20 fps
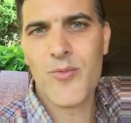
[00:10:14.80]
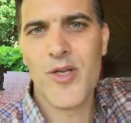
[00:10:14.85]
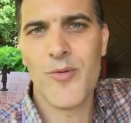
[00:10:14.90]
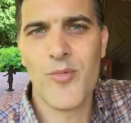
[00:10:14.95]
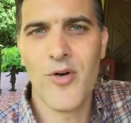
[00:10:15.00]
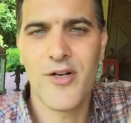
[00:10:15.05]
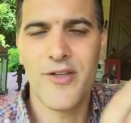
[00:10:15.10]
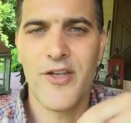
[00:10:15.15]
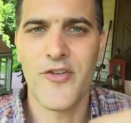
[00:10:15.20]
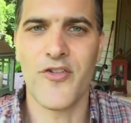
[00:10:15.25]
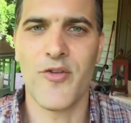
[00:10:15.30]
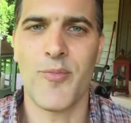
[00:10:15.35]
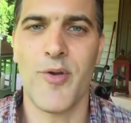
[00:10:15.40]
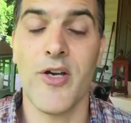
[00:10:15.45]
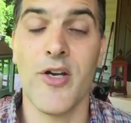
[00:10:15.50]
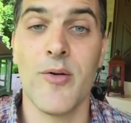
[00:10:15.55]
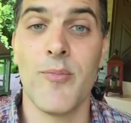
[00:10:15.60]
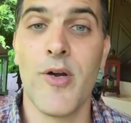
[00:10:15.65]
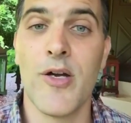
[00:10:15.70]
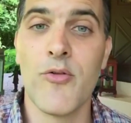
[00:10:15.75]
book
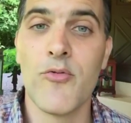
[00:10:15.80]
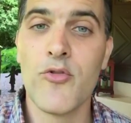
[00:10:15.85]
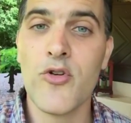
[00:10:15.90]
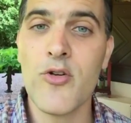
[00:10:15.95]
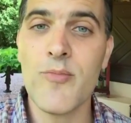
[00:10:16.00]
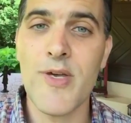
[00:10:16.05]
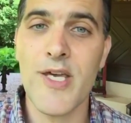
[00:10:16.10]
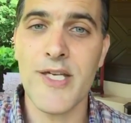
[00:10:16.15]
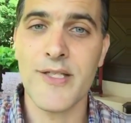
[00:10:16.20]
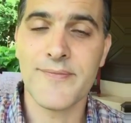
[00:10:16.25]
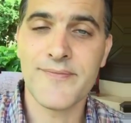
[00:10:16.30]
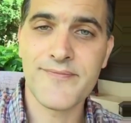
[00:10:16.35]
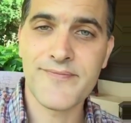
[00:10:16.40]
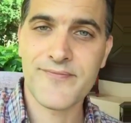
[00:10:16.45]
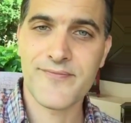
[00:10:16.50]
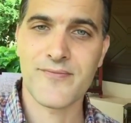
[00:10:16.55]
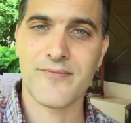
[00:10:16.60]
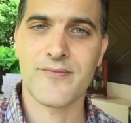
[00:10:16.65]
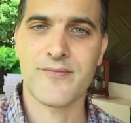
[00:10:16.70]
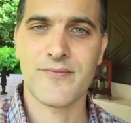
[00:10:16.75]
disappeared, but Rumi,
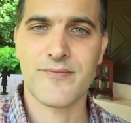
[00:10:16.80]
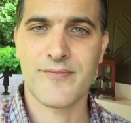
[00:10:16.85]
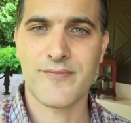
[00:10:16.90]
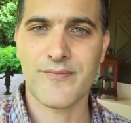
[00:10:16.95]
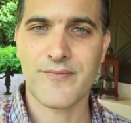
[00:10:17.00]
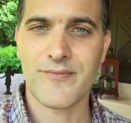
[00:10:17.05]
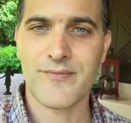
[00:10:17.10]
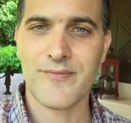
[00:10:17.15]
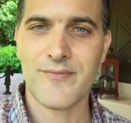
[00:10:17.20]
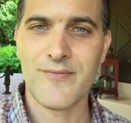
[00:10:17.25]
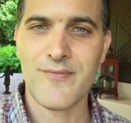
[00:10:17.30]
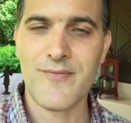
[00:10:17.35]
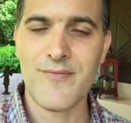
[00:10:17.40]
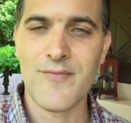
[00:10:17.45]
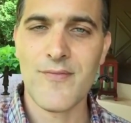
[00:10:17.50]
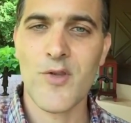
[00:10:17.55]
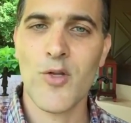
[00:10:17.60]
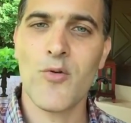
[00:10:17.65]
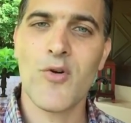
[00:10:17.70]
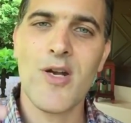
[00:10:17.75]

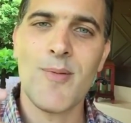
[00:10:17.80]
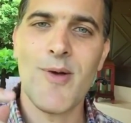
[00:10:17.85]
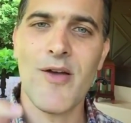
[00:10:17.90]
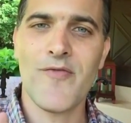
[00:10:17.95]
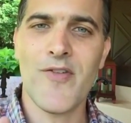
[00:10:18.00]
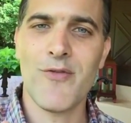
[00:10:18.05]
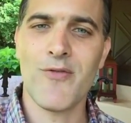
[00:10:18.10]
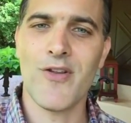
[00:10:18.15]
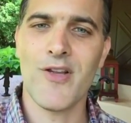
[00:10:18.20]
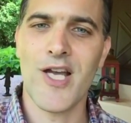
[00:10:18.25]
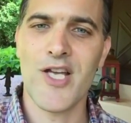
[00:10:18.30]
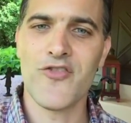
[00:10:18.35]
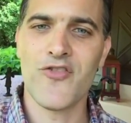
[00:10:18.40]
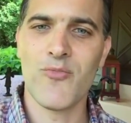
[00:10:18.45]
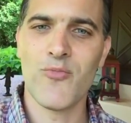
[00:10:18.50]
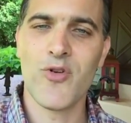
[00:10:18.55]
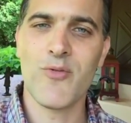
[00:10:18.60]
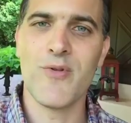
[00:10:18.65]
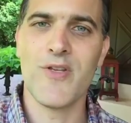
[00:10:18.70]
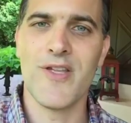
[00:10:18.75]
one of my favorite lines
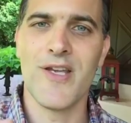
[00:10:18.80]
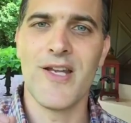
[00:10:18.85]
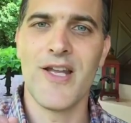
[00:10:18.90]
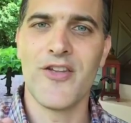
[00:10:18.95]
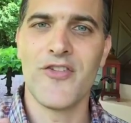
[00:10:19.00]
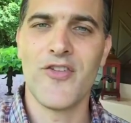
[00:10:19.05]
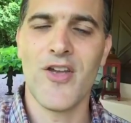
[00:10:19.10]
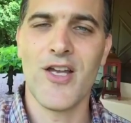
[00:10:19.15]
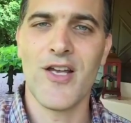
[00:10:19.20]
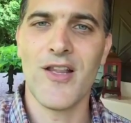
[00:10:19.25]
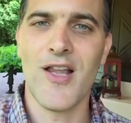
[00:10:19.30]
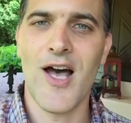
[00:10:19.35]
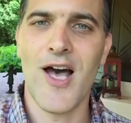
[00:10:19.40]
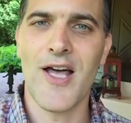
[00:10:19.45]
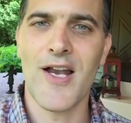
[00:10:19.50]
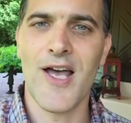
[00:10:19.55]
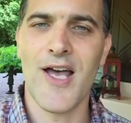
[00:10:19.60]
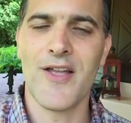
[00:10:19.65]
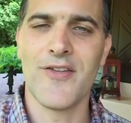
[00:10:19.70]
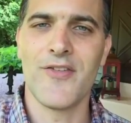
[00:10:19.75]
from Rumi that I say a
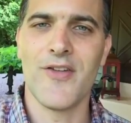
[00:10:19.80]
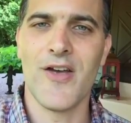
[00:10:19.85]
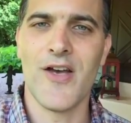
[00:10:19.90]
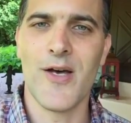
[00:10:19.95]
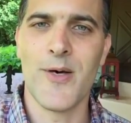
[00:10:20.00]
lot at